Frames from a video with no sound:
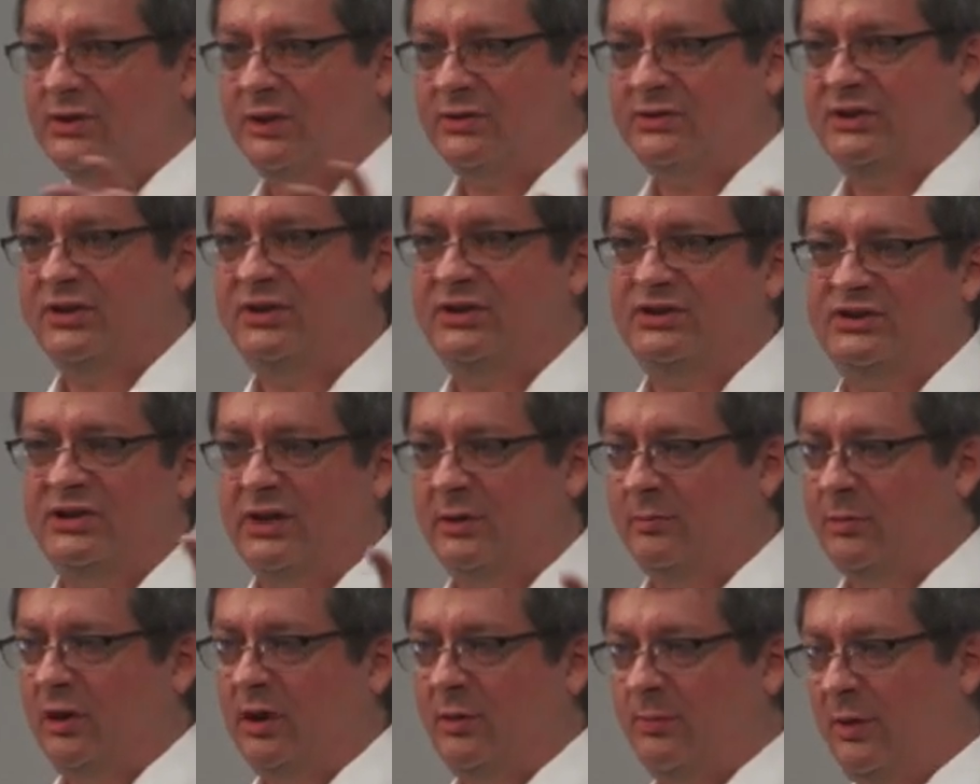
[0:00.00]
because they
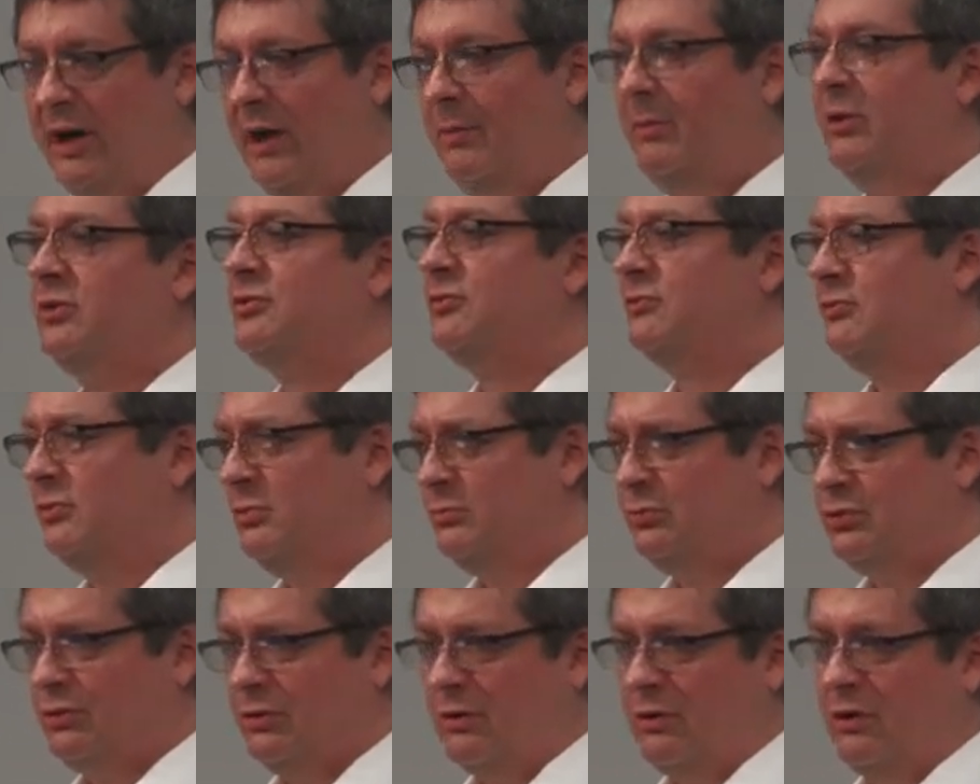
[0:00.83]
sum up how much
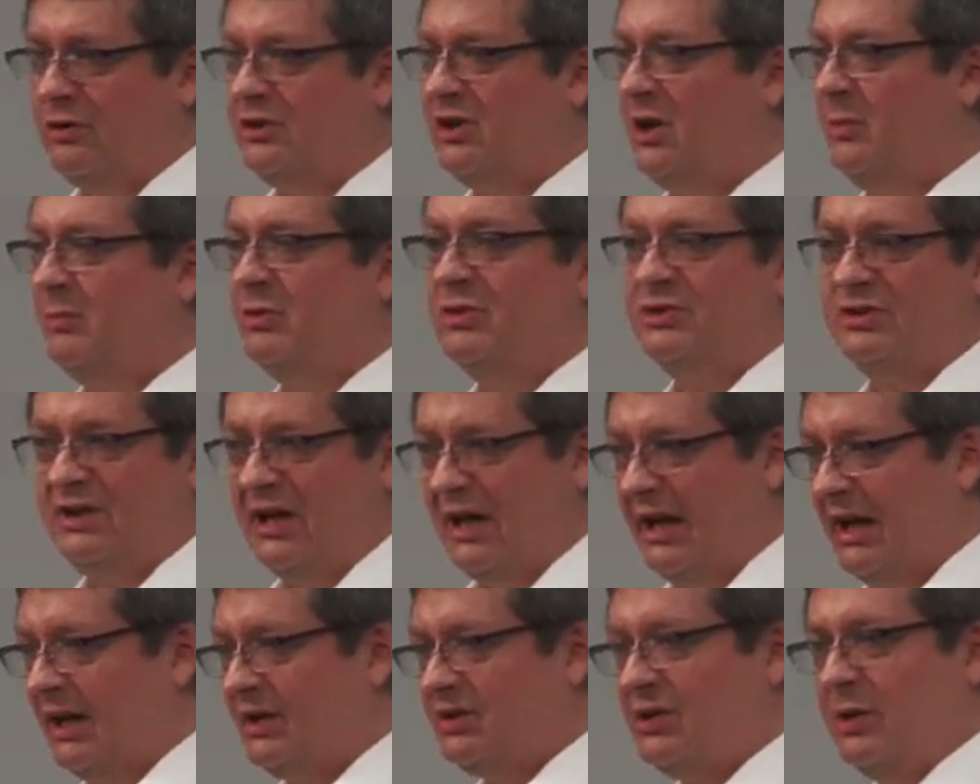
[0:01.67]
room charge, how much
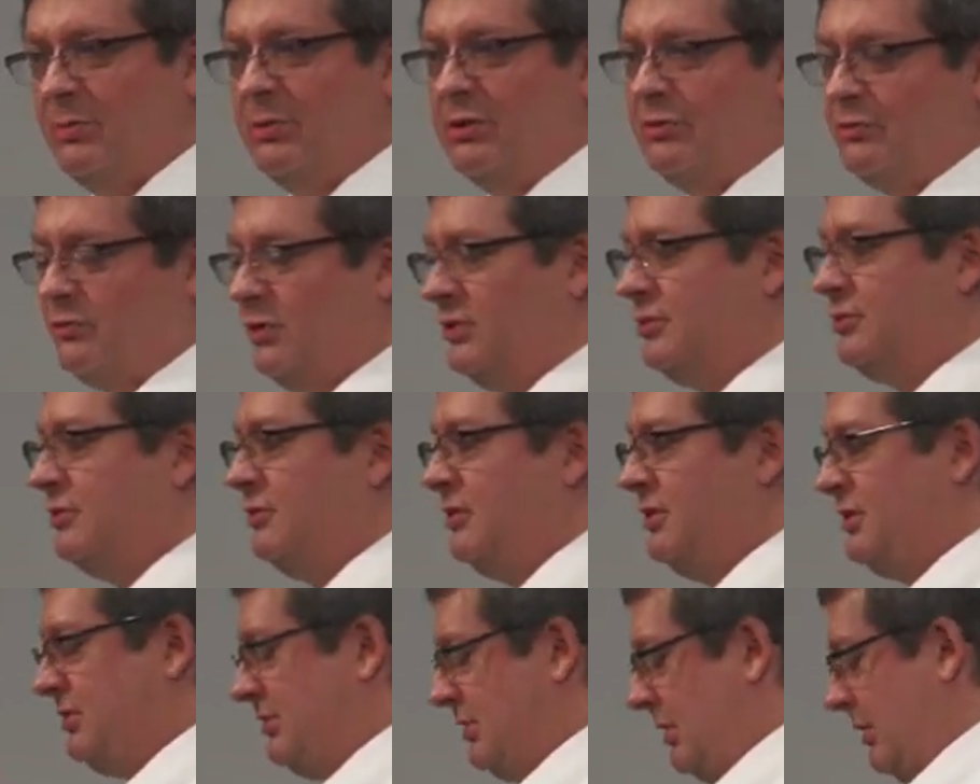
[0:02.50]
tax, how much
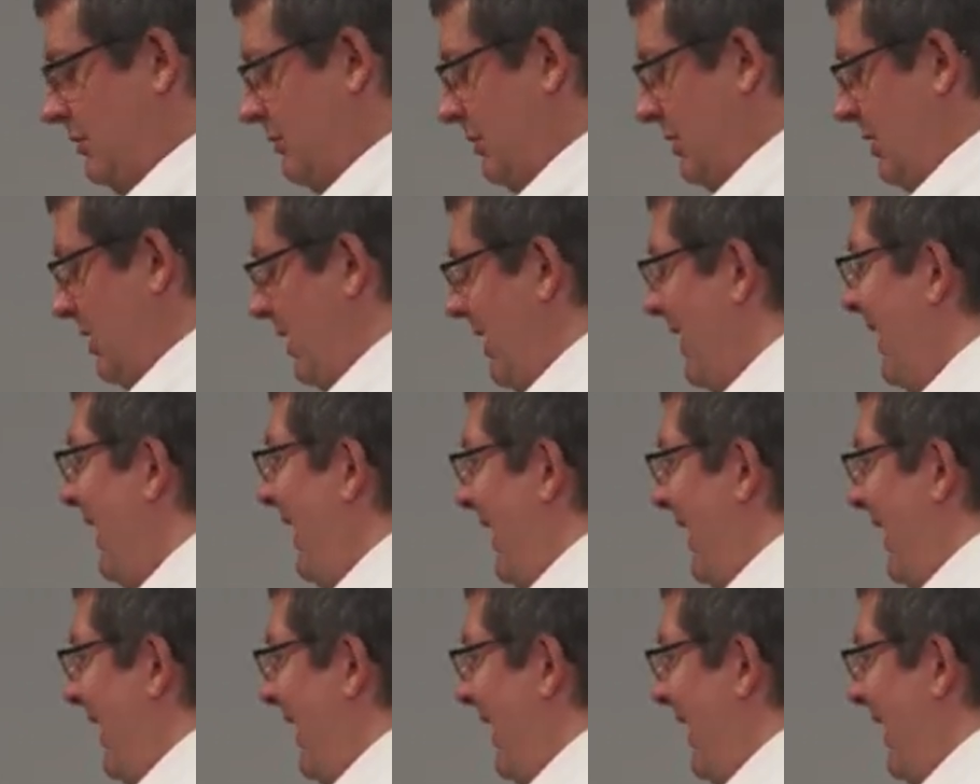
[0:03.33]
restaurant, etc.,